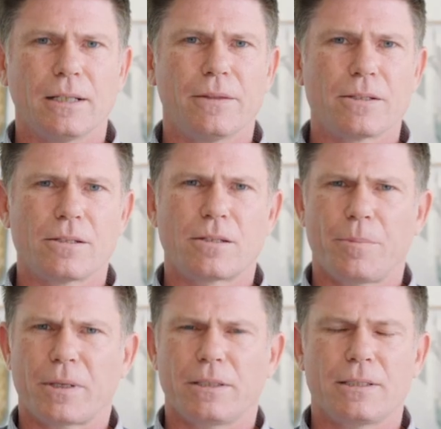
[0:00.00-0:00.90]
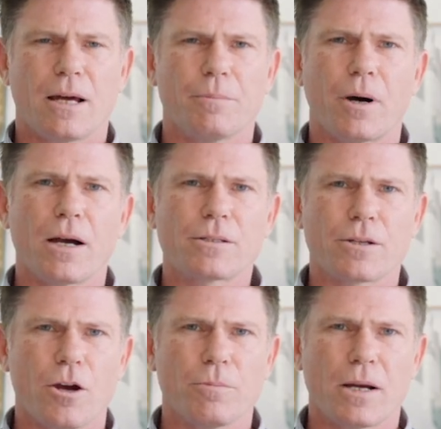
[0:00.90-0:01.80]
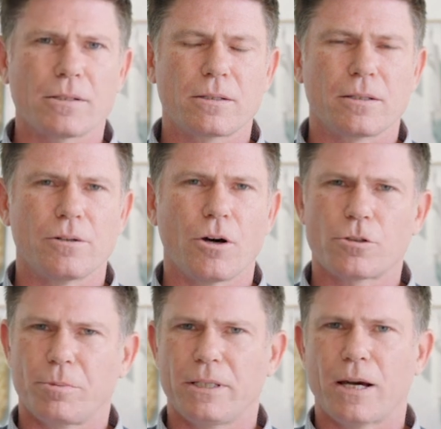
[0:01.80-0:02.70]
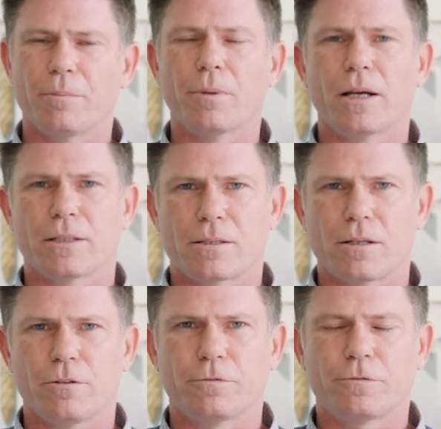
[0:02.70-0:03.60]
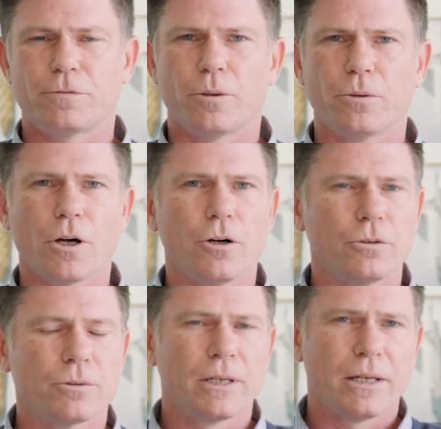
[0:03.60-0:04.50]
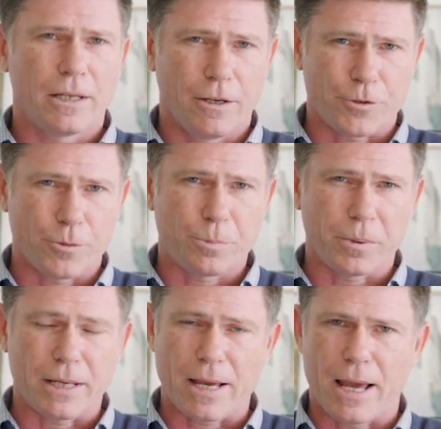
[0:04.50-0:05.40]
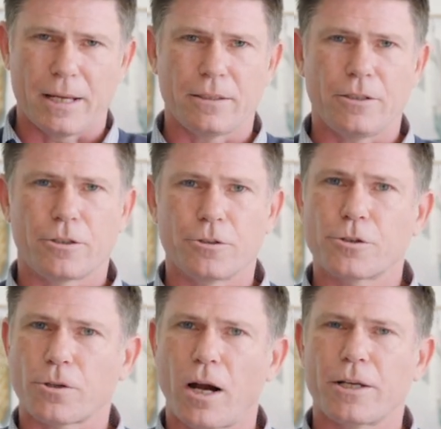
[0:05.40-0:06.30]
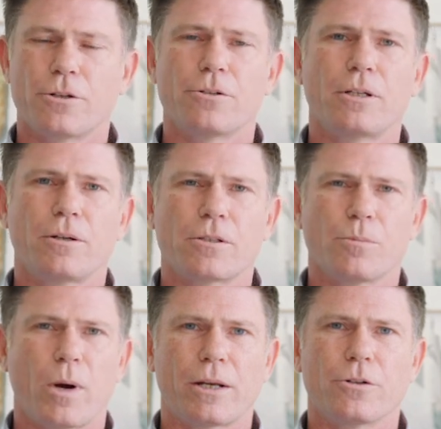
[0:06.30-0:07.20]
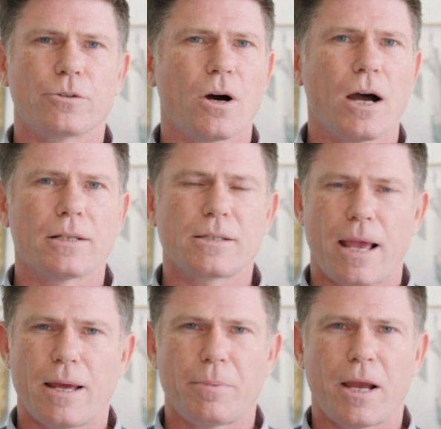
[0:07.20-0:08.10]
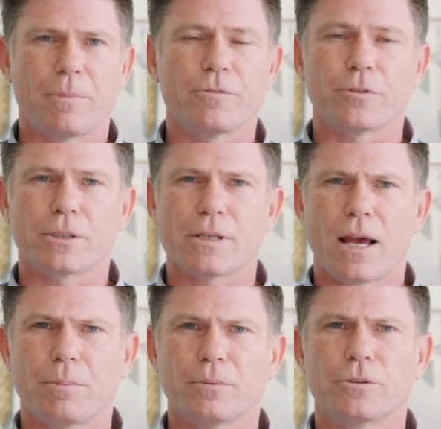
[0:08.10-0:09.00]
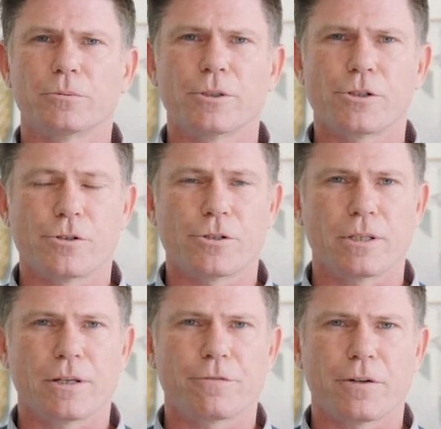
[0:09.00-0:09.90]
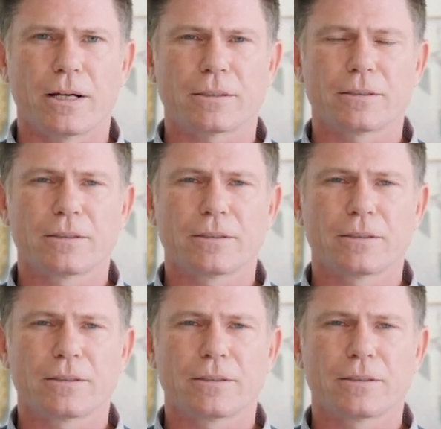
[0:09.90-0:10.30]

This is typically done by a stonemason and not to be done by yourself, although if you were pretty handy, you could try using some wet and dry sandpaper, for example, to reduce the effect.